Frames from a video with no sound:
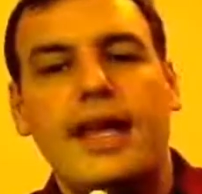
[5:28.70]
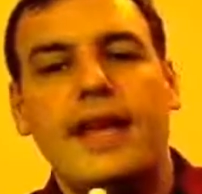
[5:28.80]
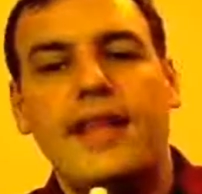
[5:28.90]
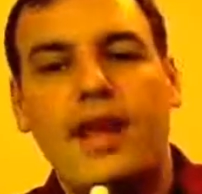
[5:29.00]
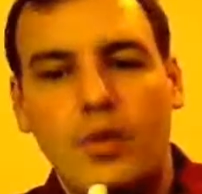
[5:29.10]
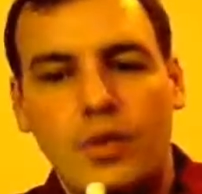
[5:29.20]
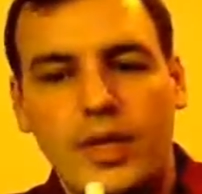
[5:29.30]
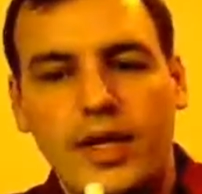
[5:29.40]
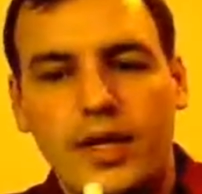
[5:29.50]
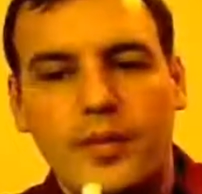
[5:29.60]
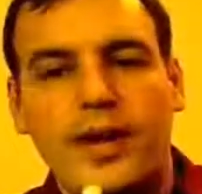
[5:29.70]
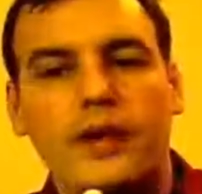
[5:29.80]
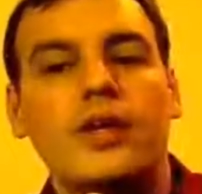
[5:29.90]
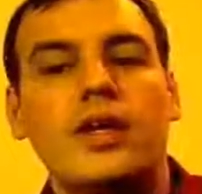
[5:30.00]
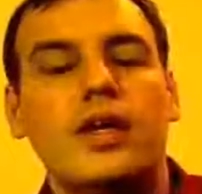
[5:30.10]
and now we're reading
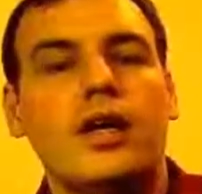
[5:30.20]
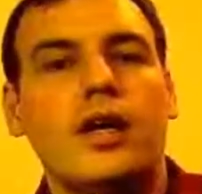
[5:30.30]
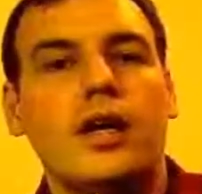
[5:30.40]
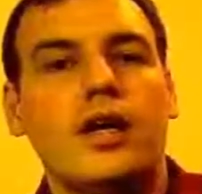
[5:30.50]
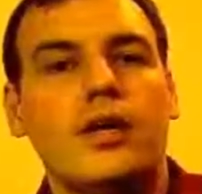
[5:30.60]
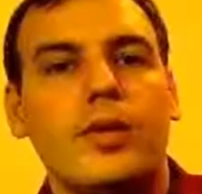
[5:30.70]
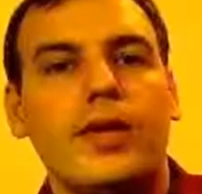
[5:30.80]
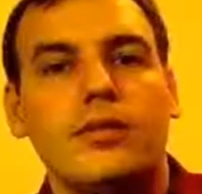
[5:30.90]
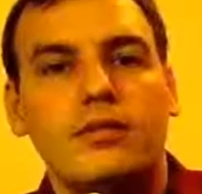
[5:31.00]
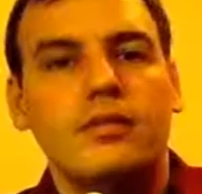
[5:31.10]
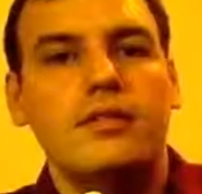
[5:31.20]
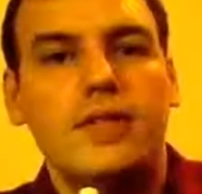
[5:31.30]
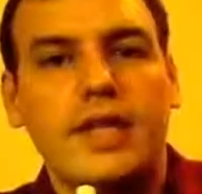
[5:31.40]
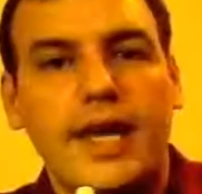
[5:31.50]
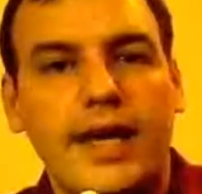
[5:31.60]
about honoring
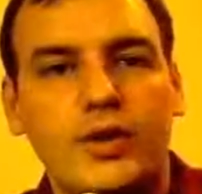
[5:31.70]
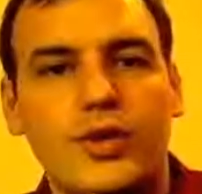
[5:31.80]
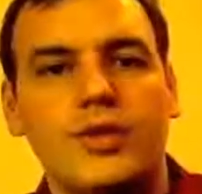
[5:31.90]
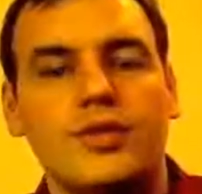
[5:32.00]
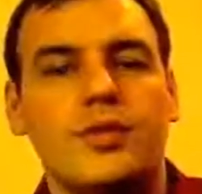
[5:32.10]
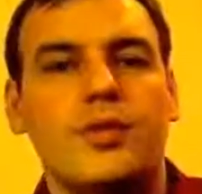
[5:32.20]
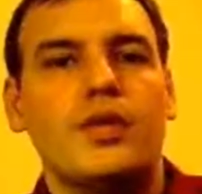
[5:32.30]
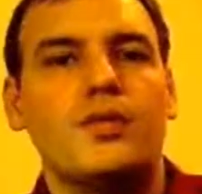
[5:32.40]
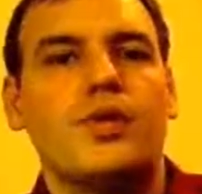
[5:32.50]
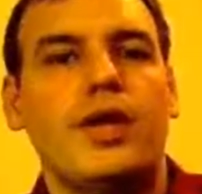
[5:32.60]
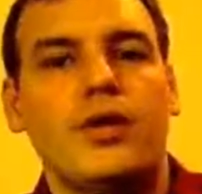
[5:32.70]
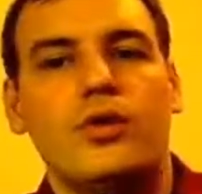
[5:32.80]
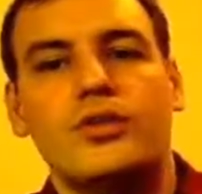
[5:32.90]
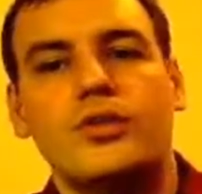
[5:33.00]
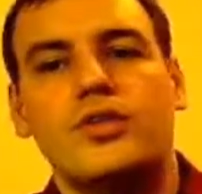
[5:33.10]
the elders, the
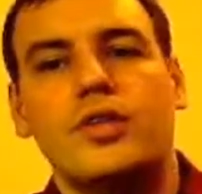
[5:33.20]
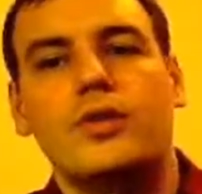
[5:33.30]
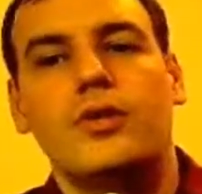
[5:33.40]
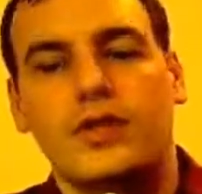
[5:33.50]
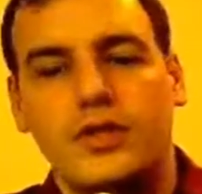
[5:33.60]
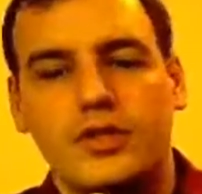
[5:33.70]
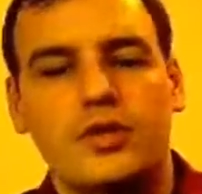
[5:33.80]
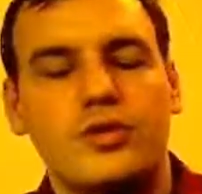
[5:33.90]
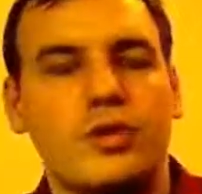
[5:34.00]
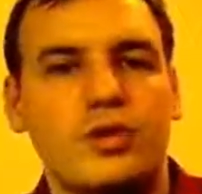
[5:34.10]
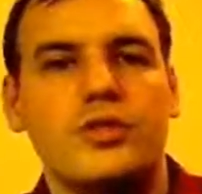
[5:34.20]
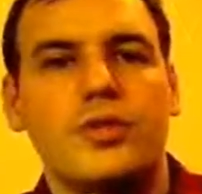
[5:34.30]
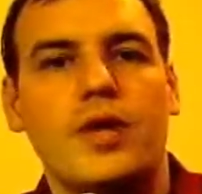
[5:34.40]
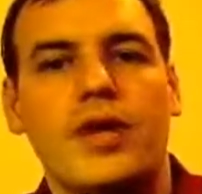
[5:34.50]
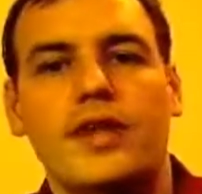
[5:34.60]
presbyteros. So that's also
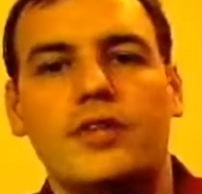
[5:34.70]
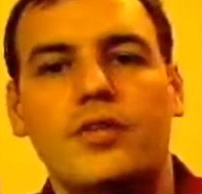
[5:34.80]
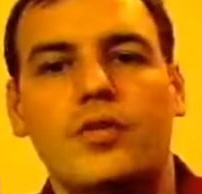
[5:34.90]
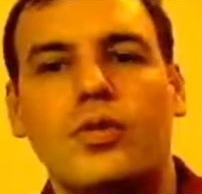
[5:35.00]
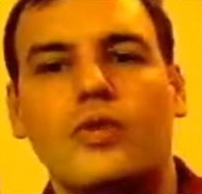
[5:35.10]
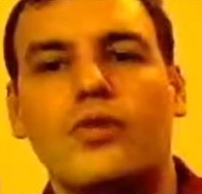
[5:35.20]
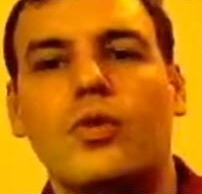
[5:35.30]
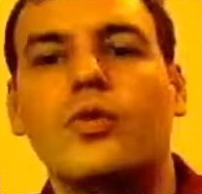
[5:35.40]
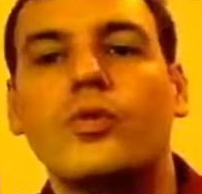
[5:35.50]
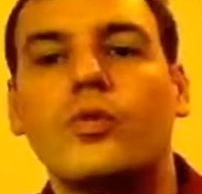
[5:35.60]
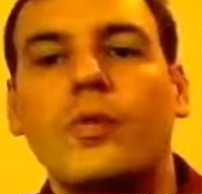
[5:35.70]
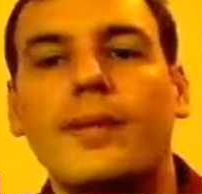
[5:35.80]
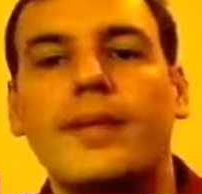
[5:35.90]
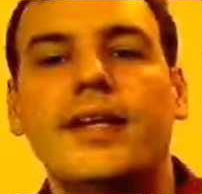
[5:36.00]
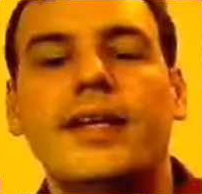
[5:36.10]
closely related to the word for older
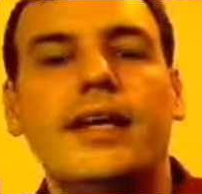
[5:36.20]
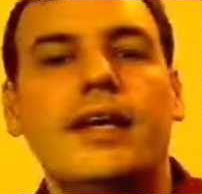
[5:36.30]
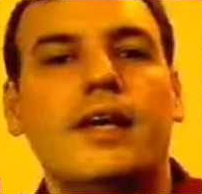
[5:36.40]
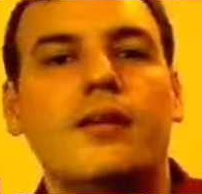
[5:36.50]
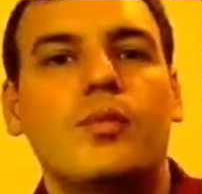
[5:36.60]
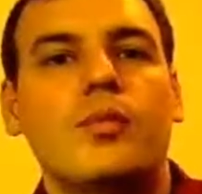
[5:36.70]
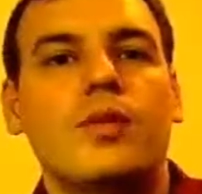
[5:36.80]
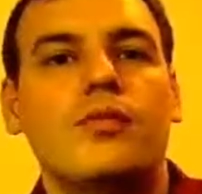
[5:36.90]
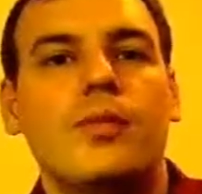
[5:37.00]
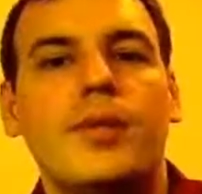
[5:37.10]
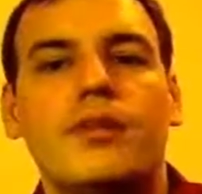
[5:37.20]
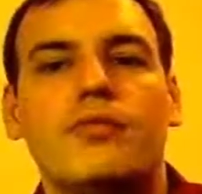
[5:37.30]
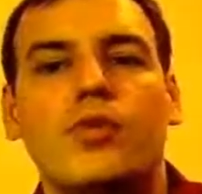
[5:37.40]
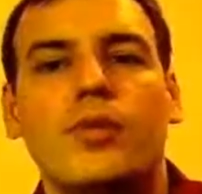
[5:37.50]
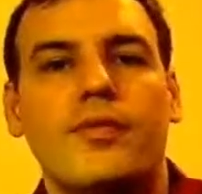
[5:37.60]
women. A
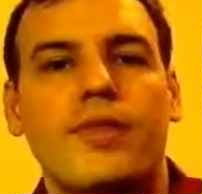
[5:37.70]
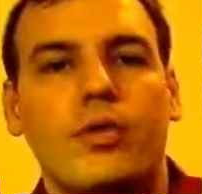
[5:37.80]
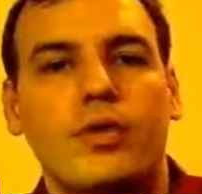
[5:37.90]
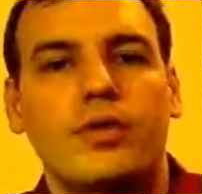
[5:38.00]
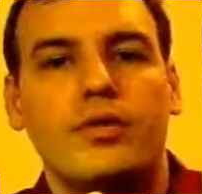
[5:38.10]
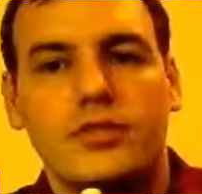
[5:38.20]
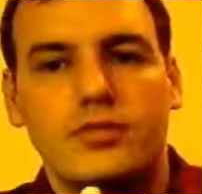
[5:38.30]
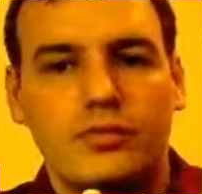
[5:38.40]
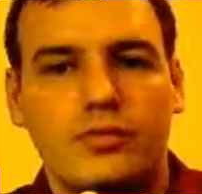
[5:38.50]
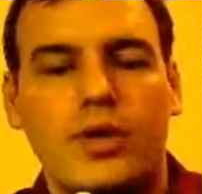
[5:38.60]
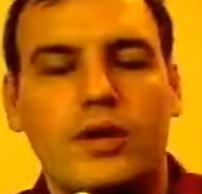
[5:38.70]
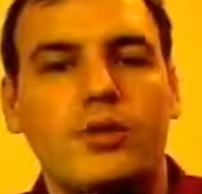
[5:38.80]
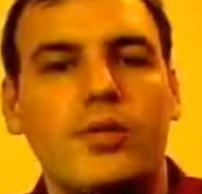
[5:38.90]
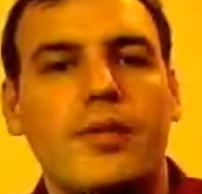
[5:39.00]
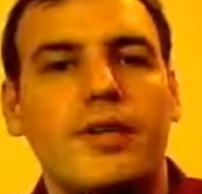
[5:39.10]
feminine form of that word is for
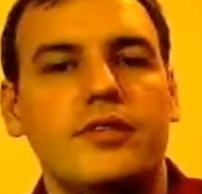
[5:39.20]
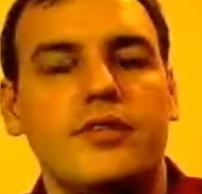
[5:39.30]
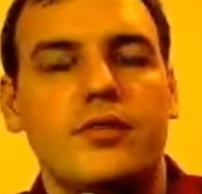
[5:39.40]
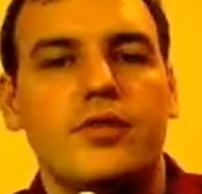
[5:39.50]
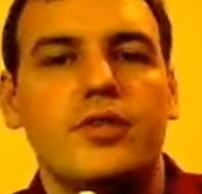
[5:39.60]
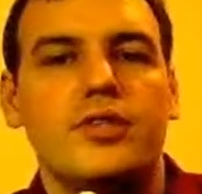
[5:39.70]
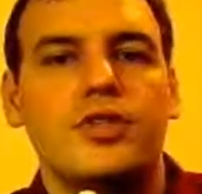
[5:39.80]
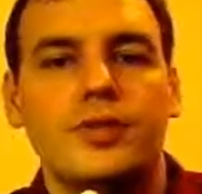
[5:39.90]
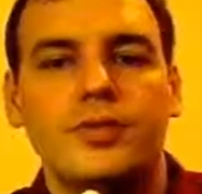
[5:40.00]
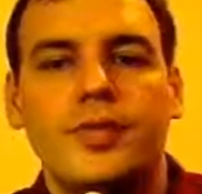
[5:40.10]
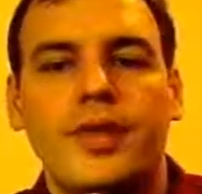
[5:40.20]
elder women in verse 2.